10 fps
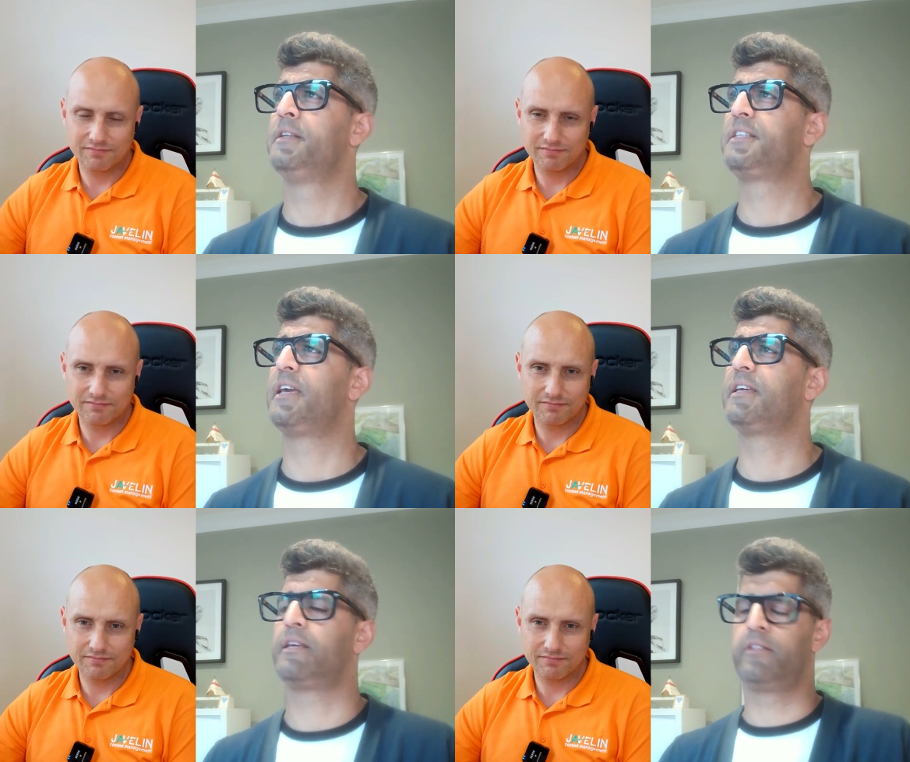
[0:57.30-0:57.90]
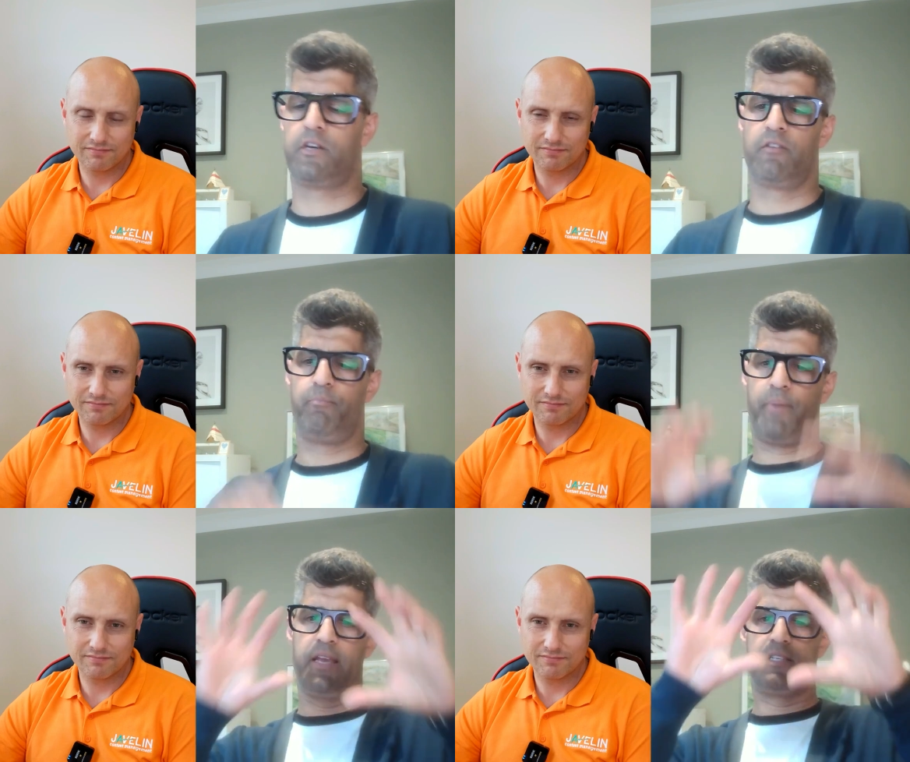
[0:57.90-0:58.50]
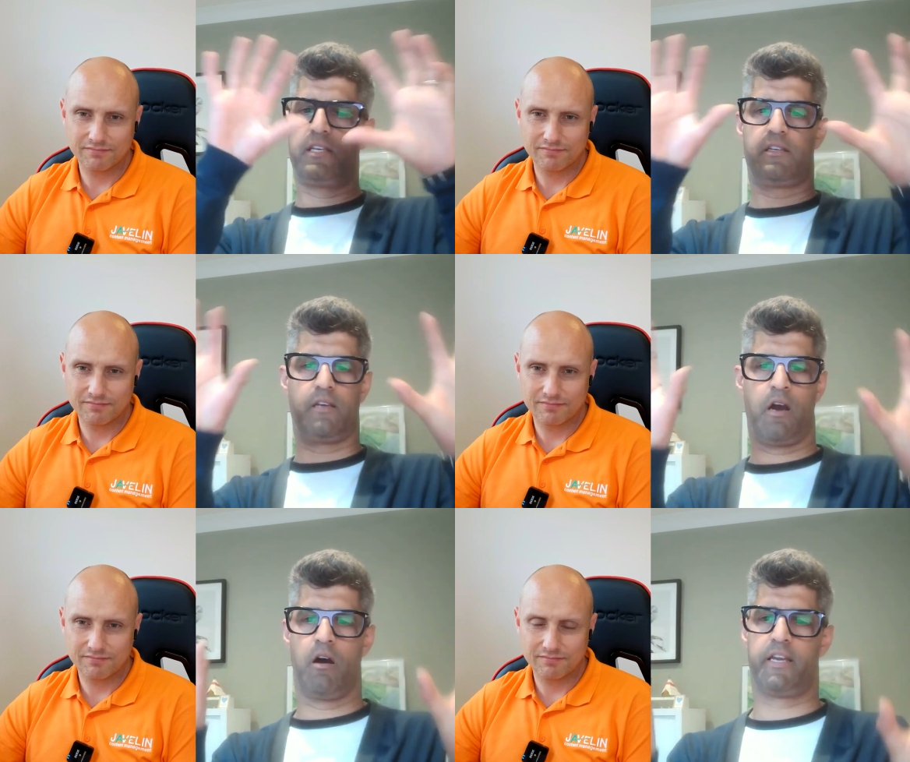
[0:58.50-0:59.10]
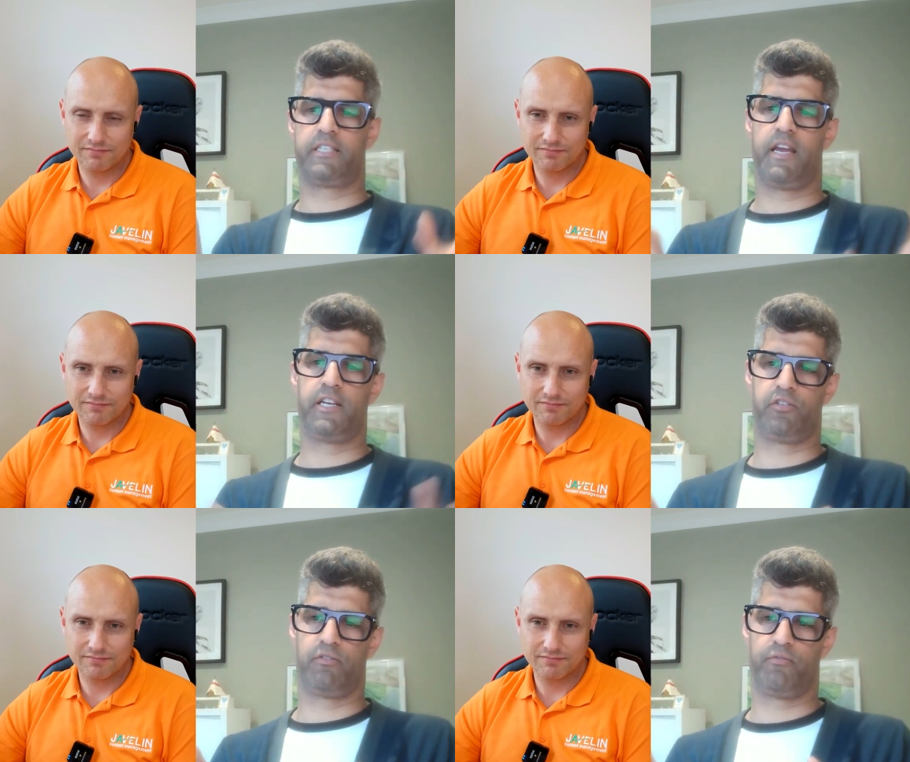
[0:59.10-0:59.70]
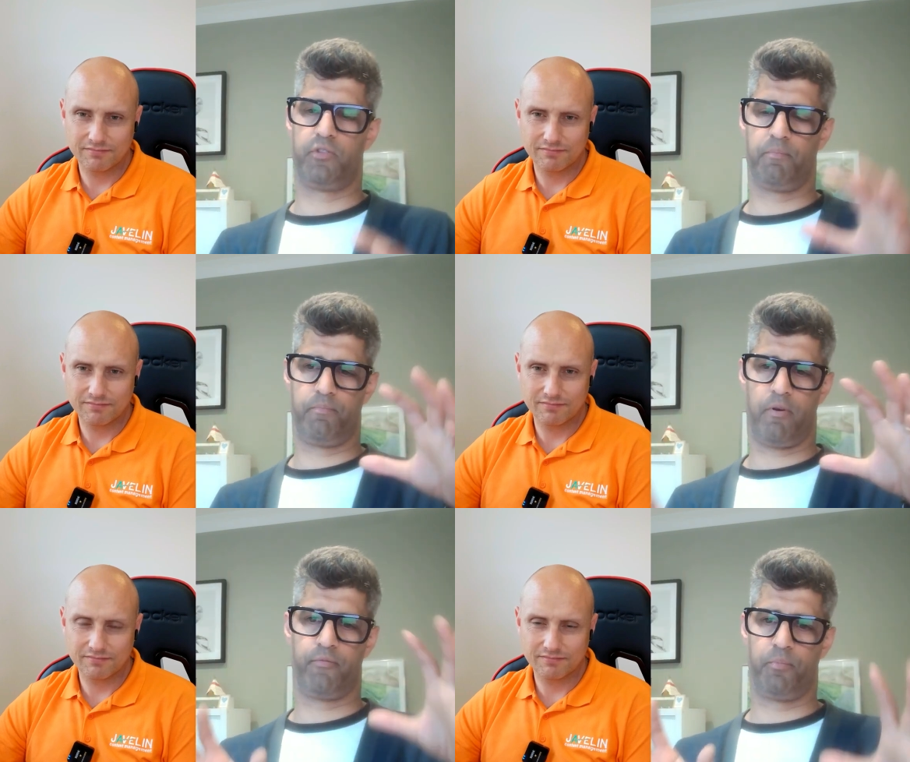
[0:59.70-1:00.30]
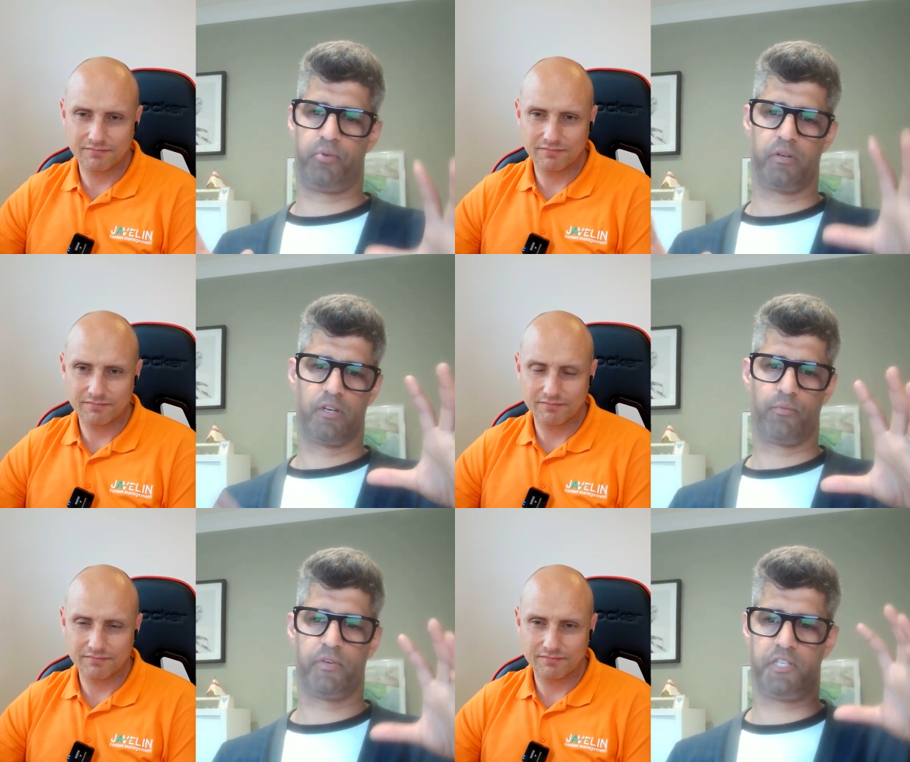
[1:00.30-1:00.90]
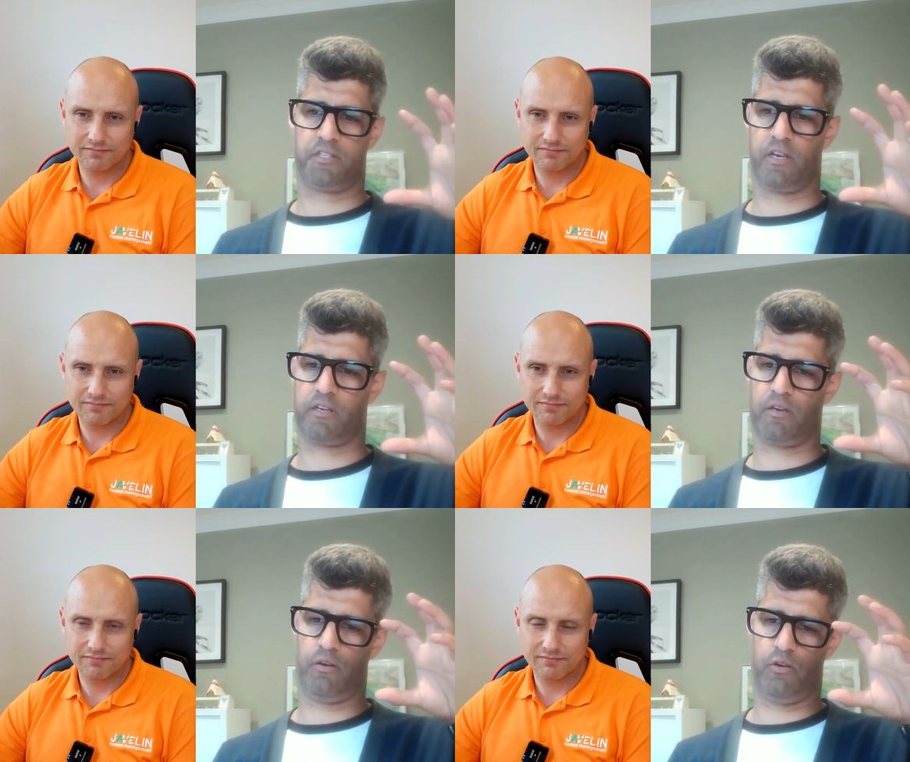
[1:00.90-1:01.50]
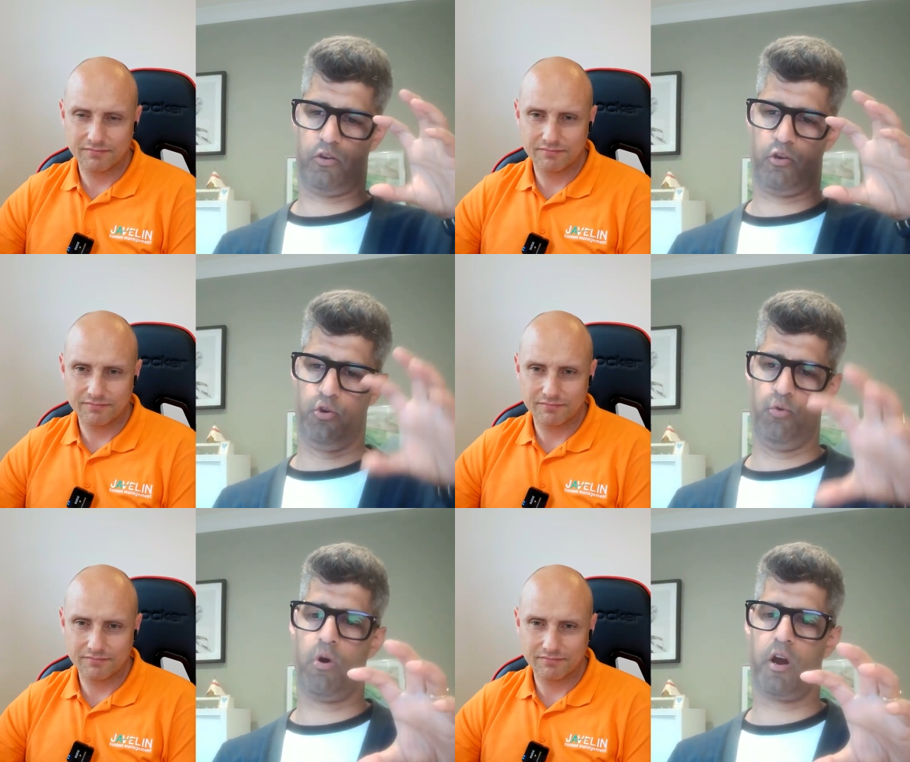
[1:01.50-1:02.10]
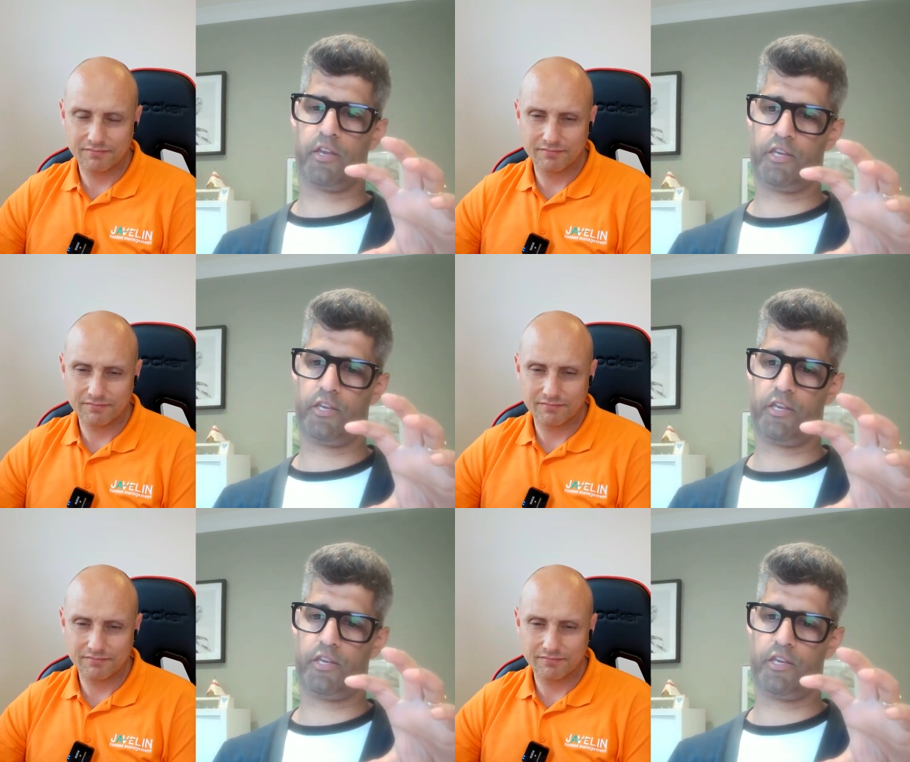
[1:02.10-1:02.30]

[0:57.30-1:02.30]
Speaker 1: taking the kind of basic architecture of the product, which is like, who are